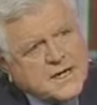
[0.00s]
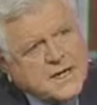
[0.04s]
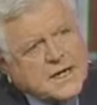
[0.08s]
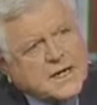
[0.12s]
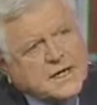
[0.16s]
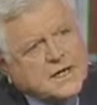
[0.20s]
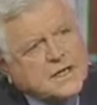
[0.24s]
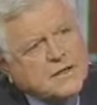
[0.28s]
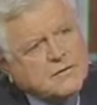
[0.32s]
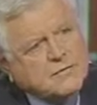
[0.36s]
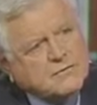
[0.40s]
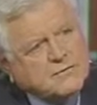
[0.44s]

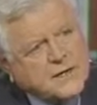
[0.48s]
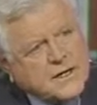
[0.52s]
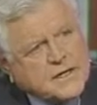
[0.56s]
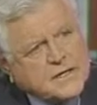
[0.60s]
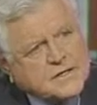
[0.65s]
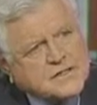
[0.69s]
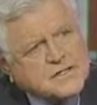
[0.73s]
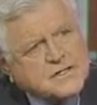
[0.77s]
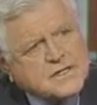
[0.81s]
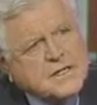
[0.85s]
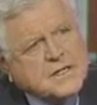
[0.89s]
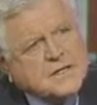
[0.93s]
and
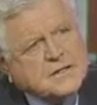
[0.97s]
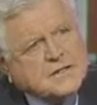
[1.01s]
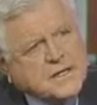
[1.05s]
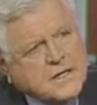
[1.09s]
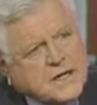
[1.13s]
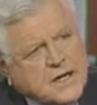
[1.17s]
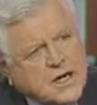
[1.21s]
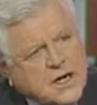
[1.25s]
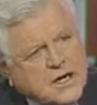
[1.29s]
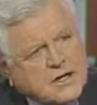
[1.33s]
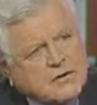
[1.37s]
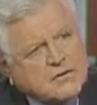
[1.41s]
convince the
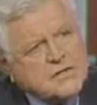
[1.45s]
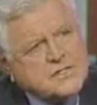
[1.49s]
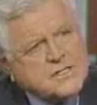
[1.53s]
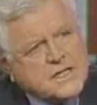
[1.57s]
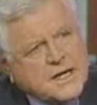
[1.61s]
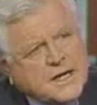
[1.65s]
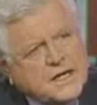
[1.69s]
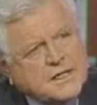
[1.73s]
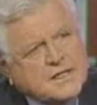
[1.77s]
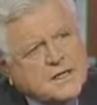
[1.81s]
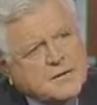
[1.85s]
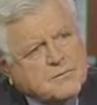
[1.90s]
Congress
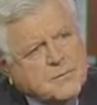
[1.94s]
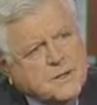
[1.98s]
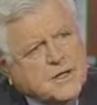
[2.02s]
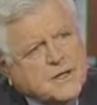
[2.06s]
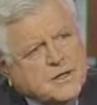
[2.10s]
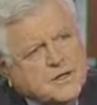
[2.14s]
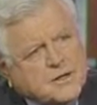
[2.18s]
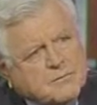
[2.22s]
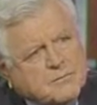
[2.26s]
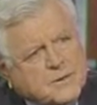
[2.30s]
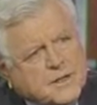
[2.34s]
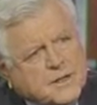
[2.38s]
and the
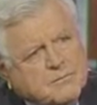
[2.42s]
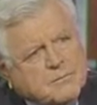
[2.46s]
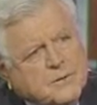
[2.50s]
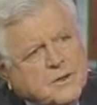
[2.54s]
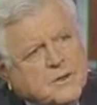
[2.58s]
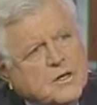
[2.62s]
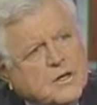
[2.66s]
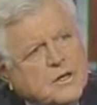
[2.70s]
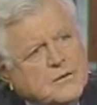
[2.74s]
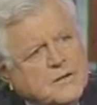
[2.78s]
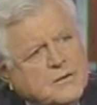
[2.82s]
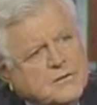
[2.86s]
American
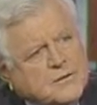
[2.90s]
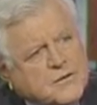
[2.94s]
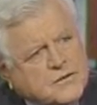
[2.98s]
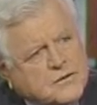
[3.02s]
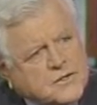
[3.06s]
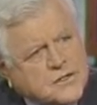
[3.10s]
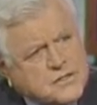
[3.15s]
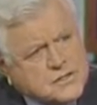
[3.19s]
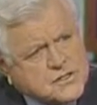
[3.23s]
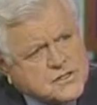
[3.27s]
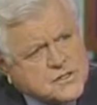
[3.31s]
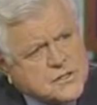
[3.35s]
people that
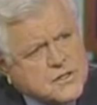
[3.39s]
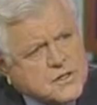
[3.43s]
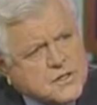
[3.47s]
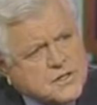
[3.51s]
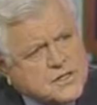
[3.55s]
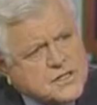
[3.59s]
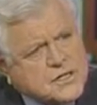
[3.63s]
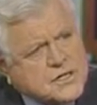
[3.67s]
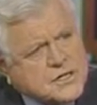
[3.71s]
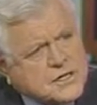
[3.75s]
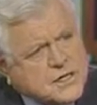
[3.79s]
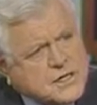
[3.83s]
the
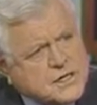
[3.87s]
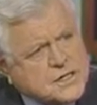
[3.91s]
surge